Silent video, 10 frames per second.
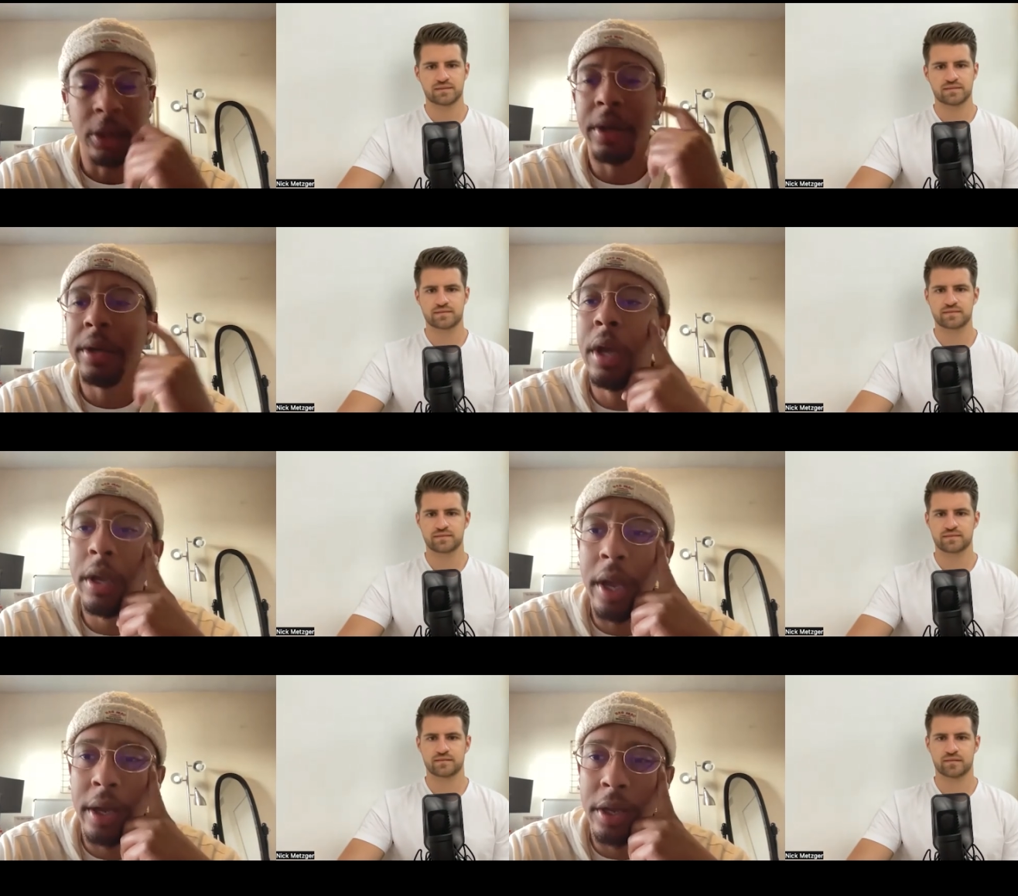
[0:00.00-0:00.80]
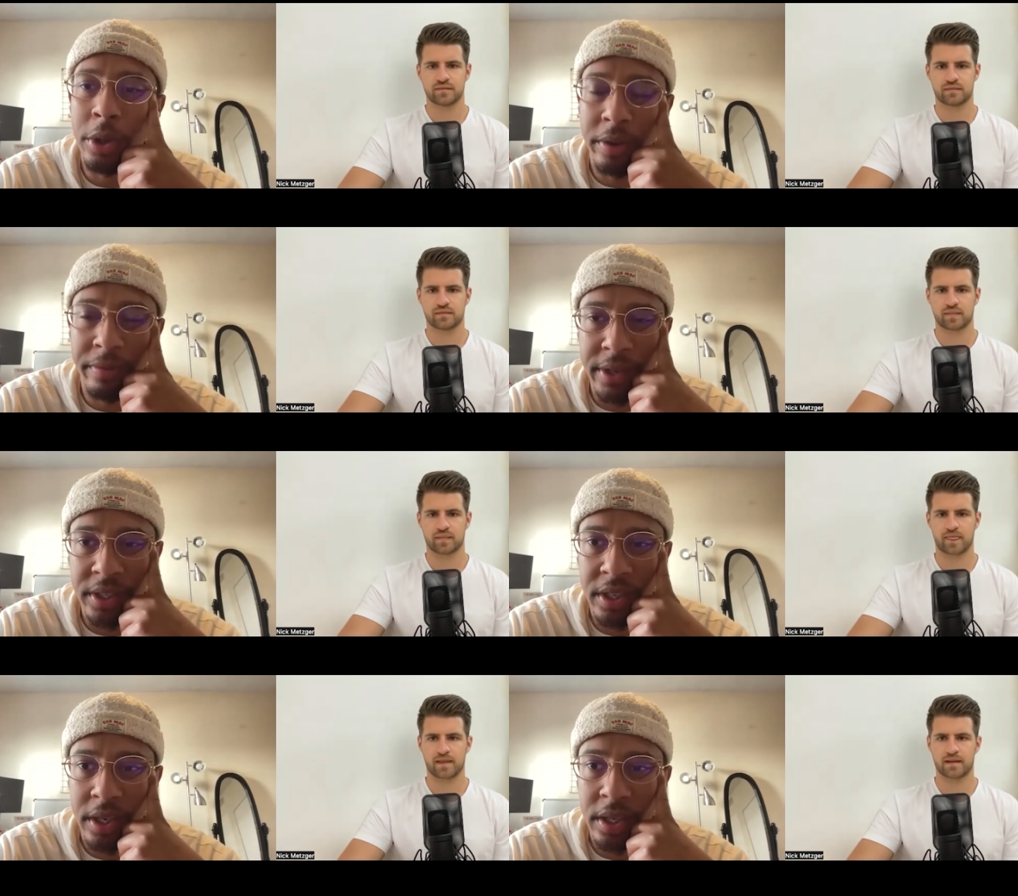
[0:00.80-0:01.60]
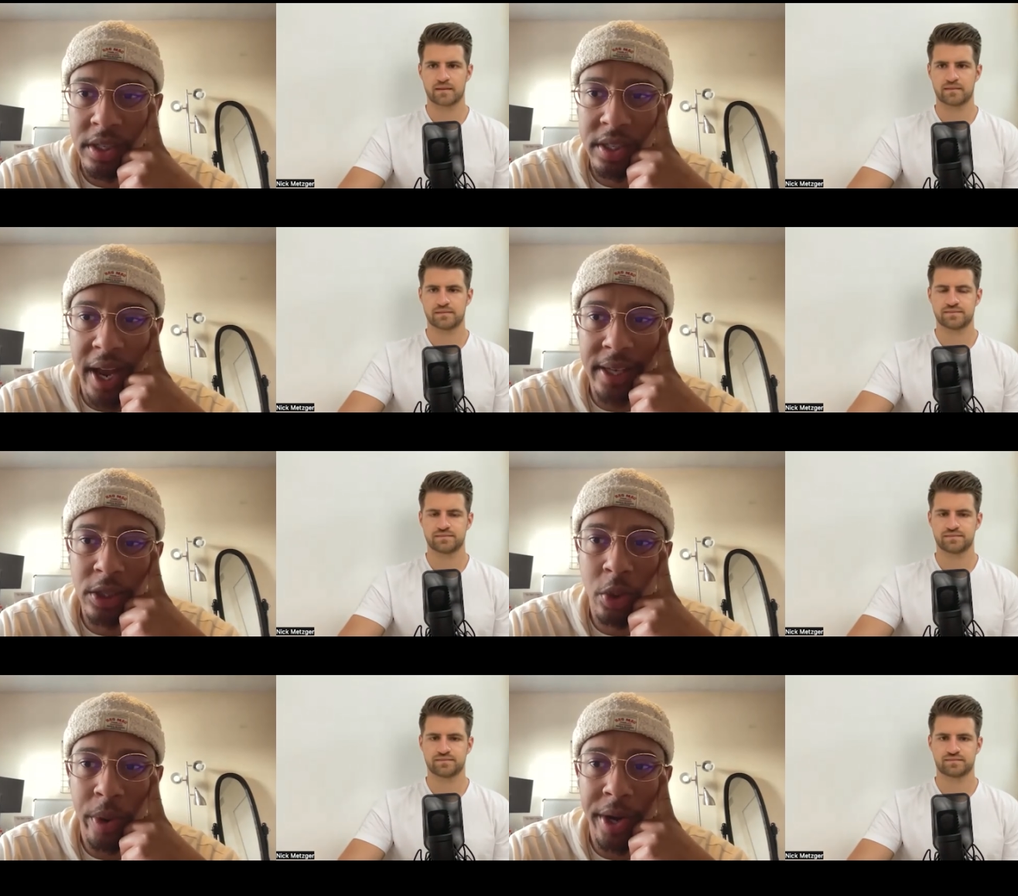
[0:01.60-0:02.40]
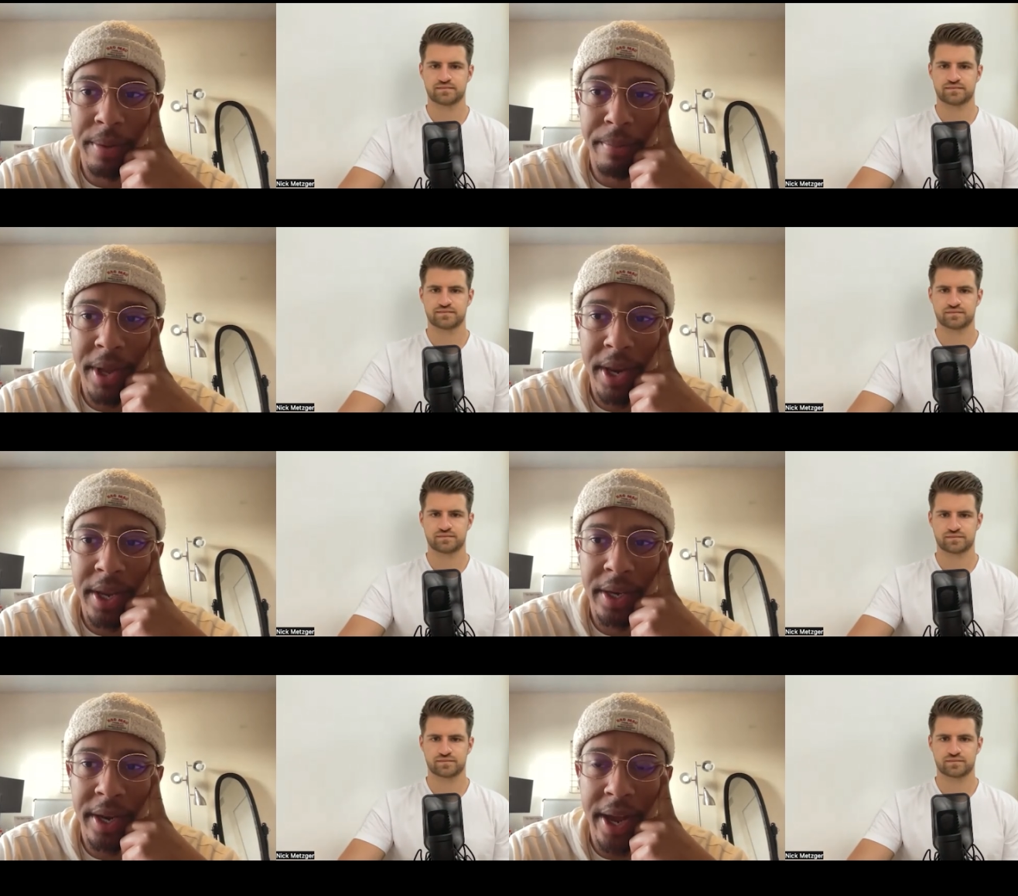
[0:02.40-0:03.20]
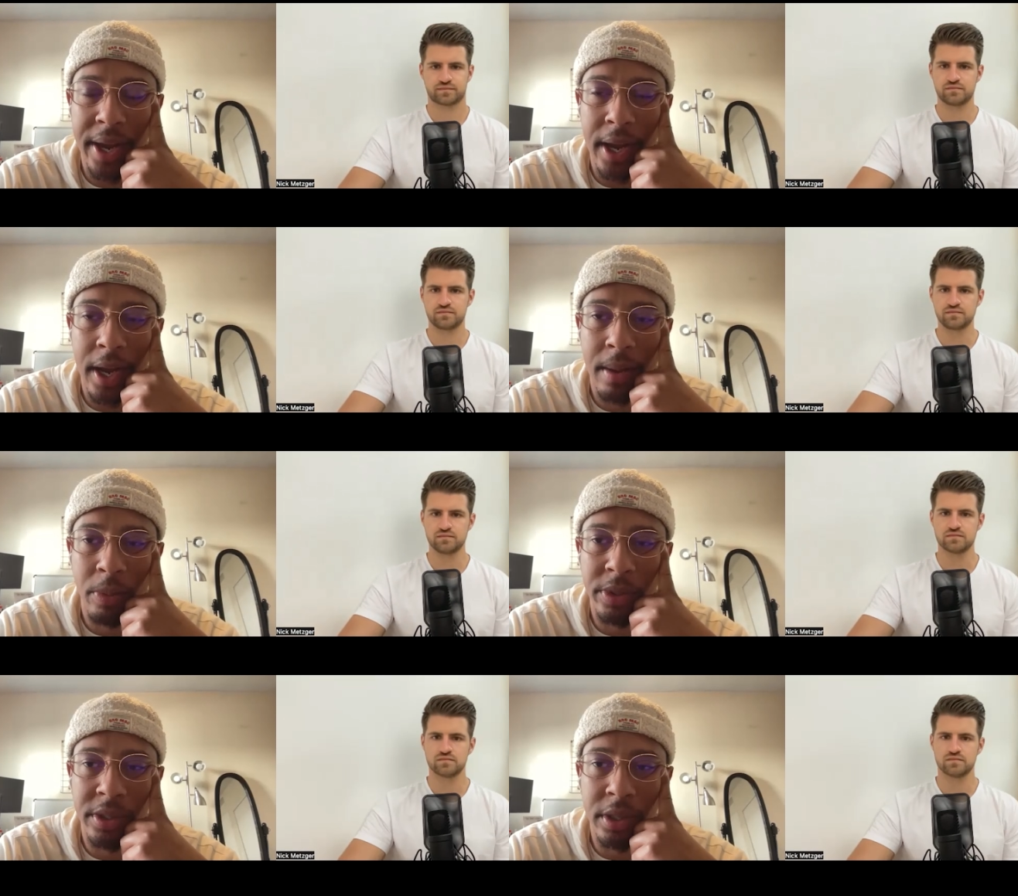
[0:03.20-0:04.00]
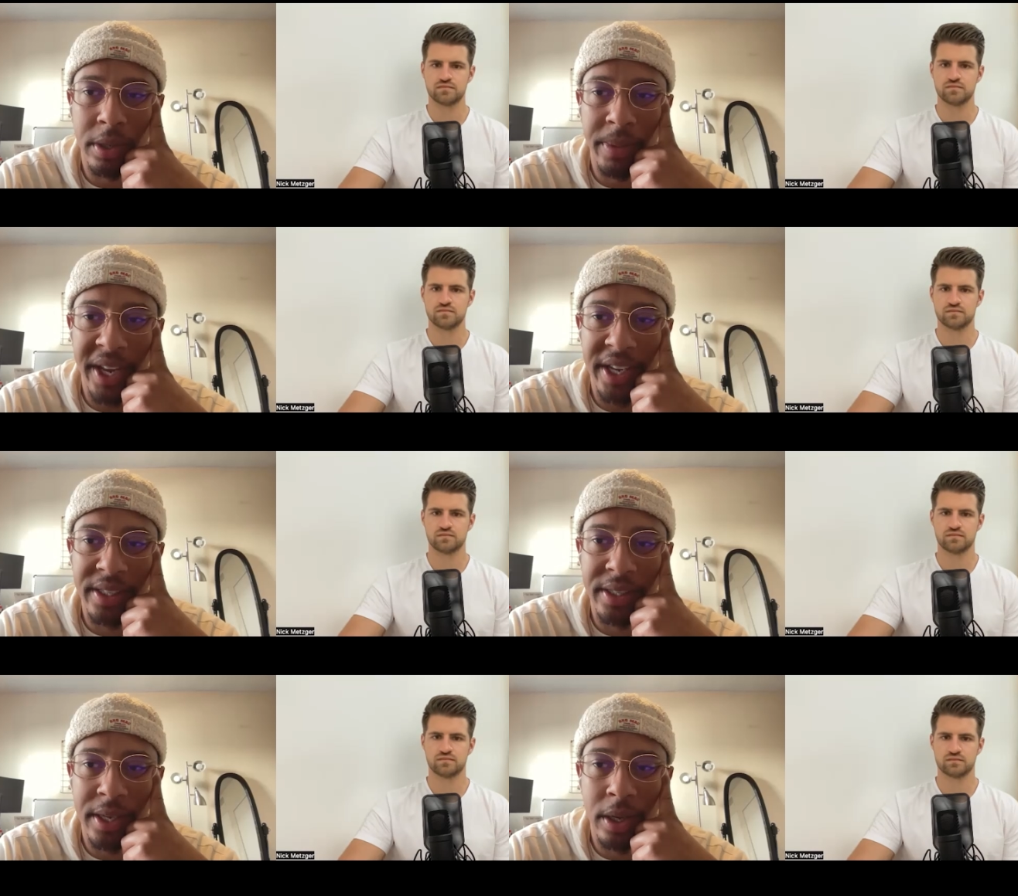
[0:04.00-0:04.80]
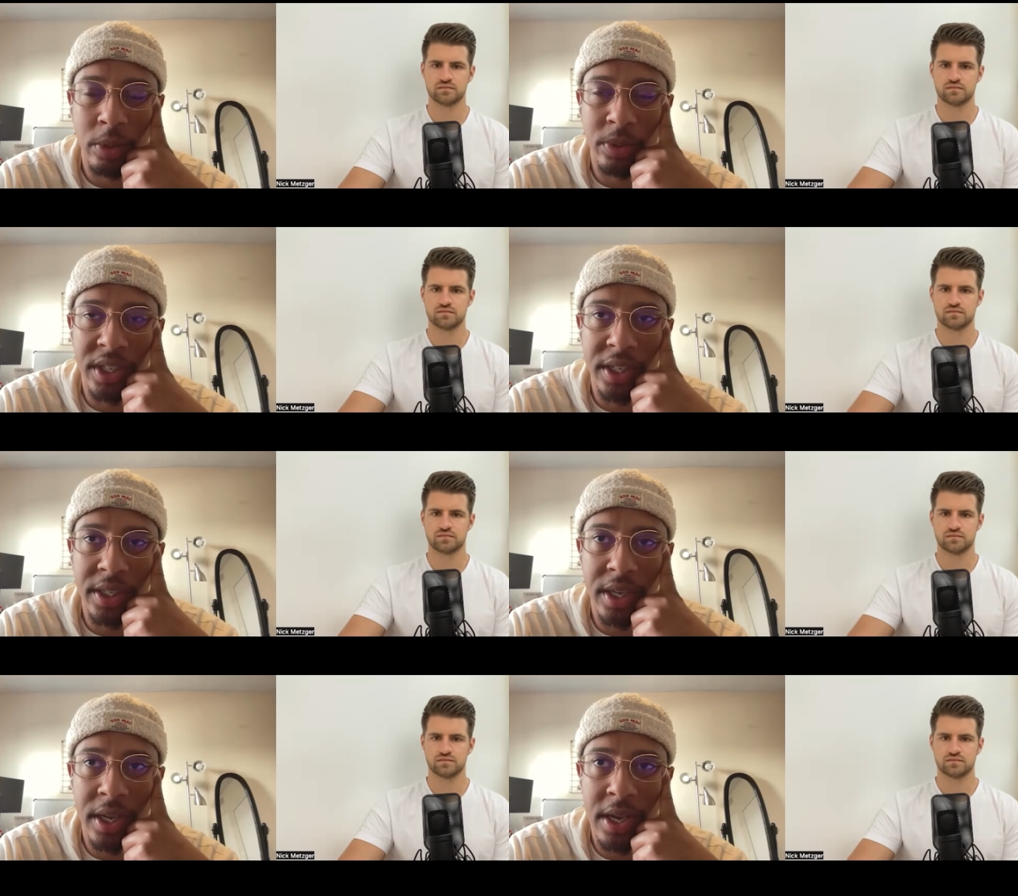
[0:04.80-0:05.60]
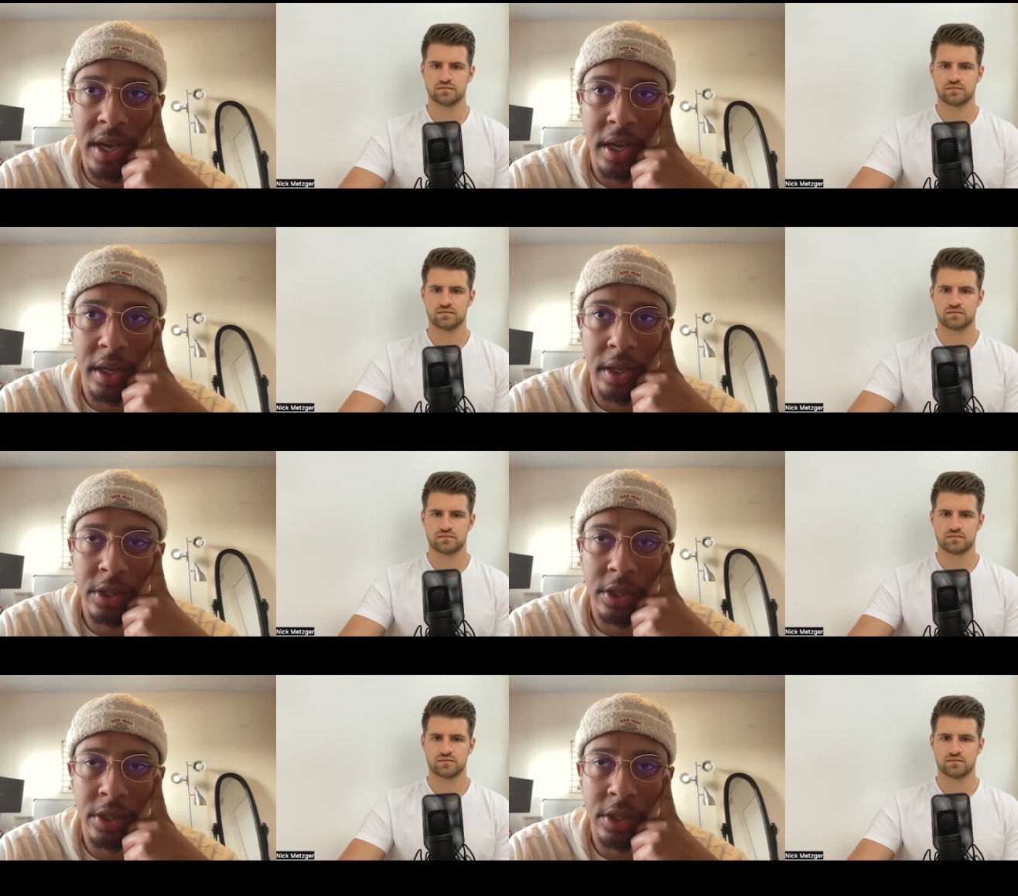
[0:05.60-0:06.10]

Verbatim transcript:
Speaker 1: Okay. Yeah. You can visit scott squared media dot com, which is going to be S C O T T